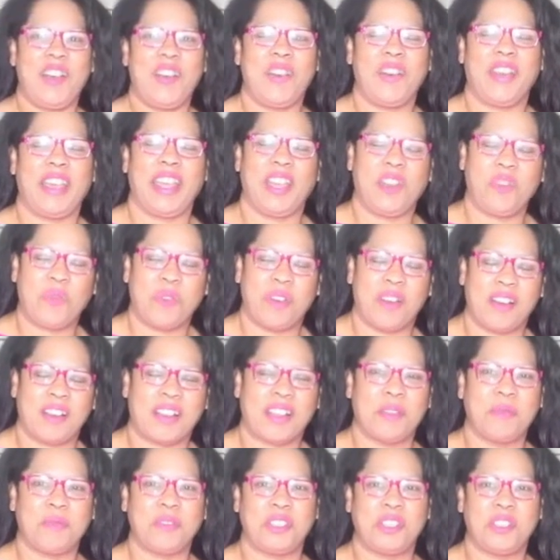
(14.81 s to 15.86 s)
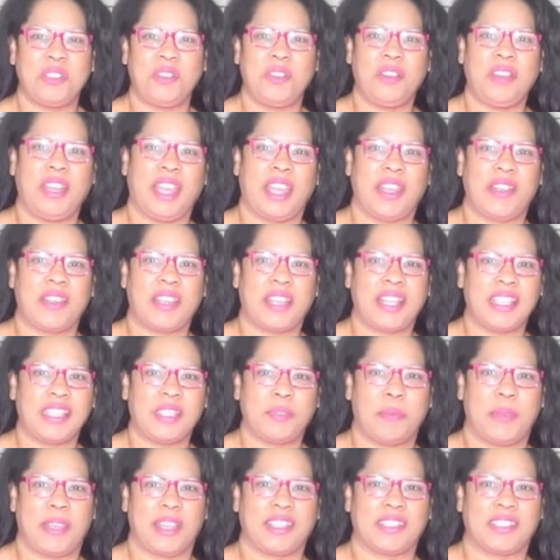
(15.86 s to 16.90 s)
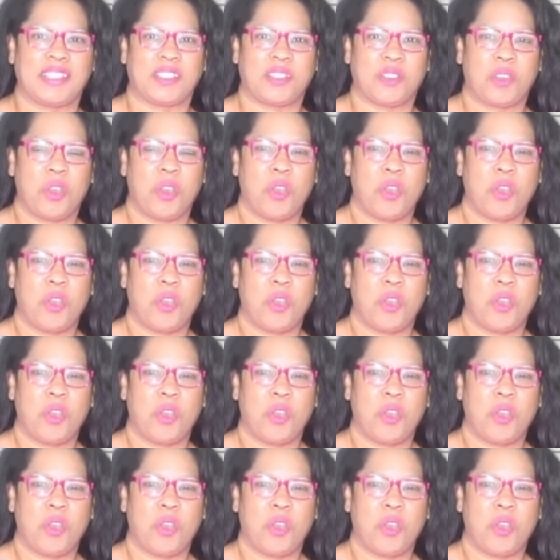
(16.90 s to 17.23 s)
Hello and welcome to Erika's Best,